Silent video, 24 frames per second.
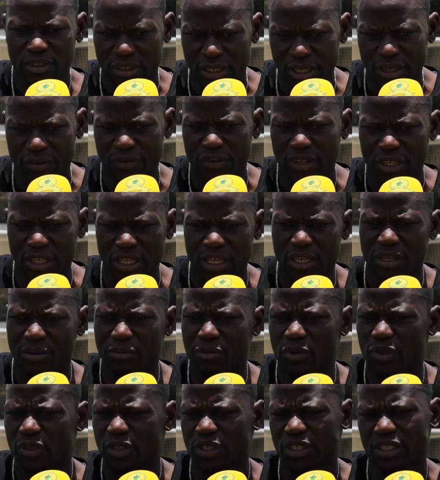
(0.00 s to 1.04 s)
having that
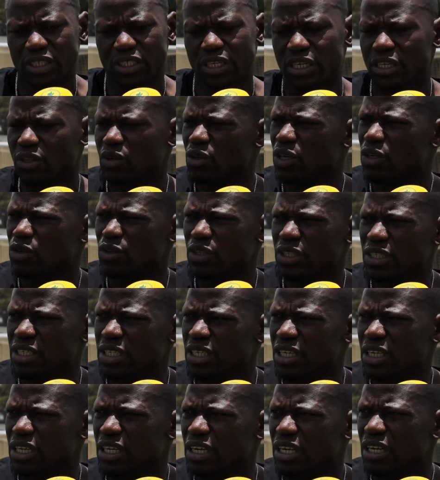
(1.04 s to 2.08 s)
position, I don't
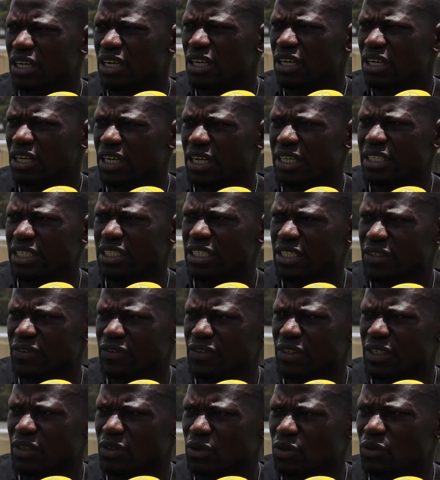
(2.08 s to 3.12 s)
think Kaizer Chiefs
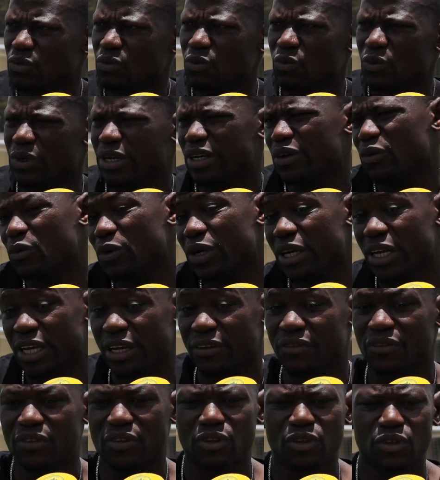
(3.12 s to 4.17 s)
will
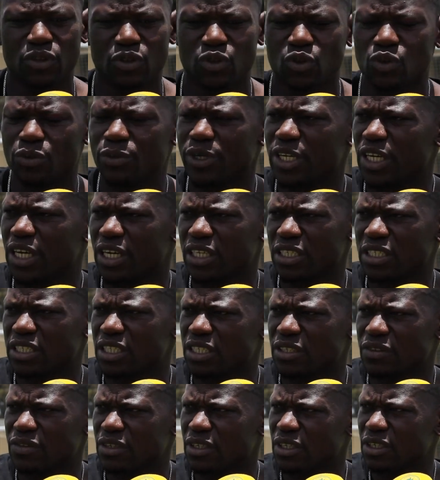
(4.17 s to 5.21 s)
have so many
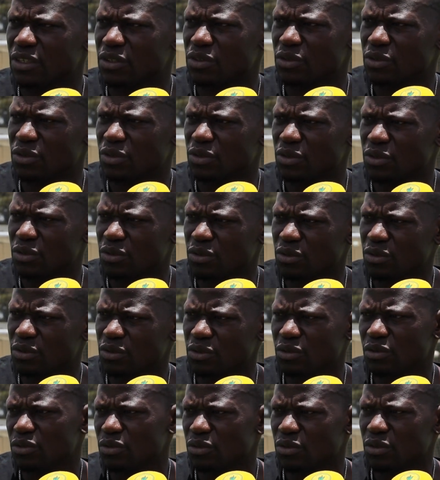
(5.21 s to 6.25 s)
answers to
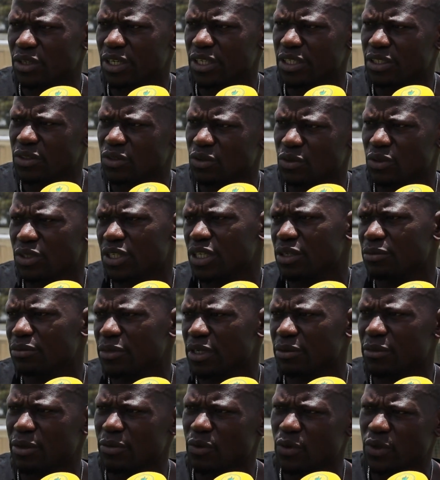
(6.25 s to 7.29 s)

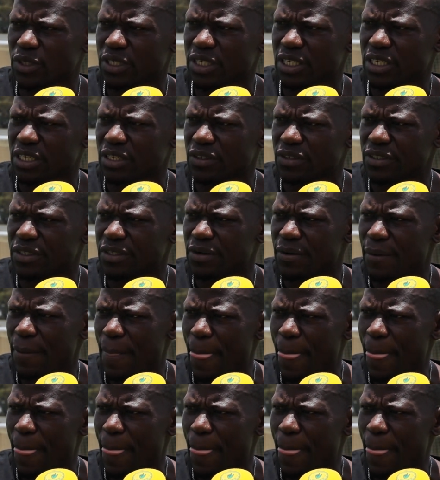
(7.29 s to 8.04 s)
Mamelodi Sundowns.